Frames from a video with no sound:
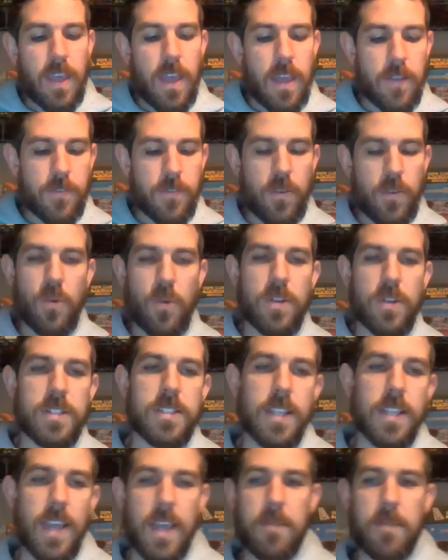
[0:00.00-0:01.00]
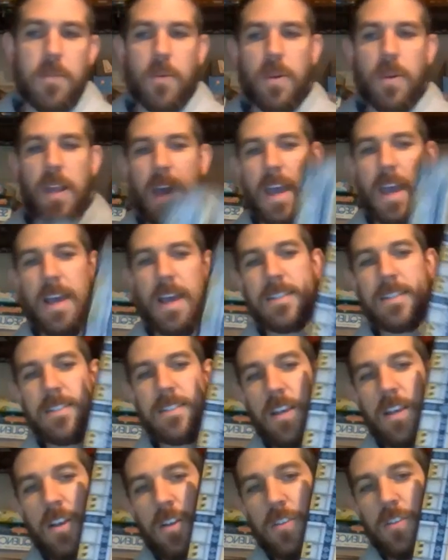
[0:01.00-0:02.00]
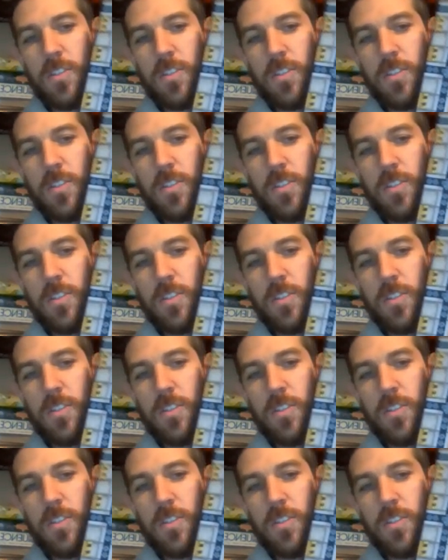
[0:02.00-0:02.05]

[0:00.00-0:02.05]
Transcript: And of course, the game board has